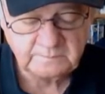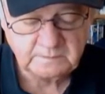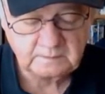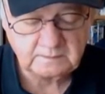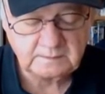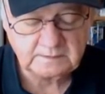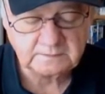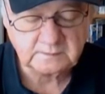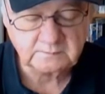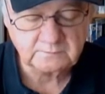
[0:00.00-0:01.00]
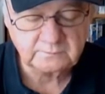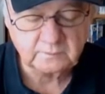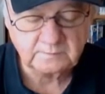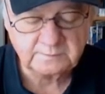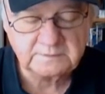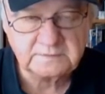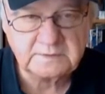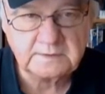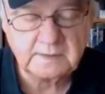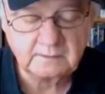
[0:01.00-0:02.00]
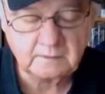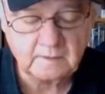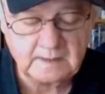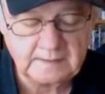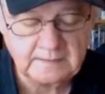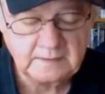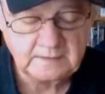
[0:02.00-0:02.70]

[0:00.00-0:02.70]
Contenders number 4, Busy Caroline,